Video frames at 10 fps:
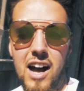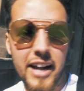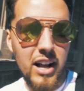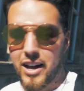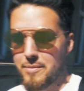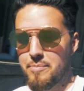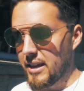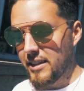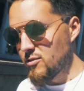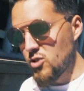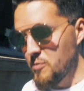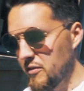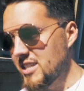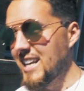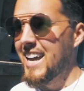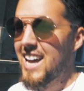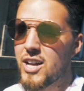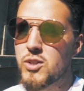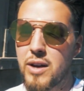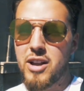I can't be in the room obviously,
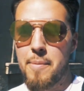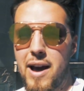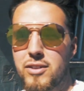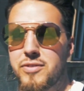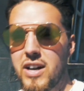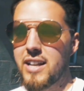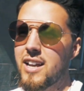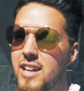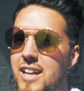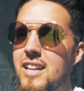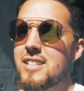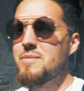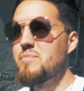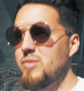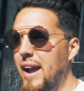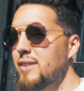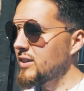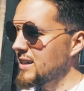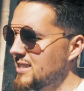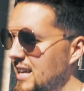so I've come out to find some
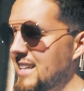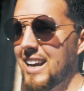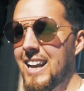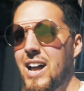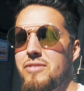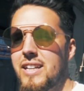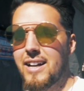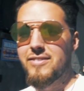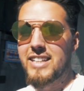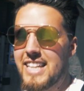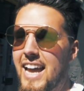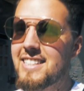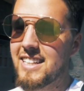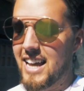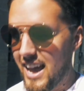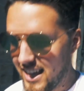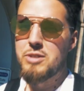breakfast. It's a lovely, lovely day today.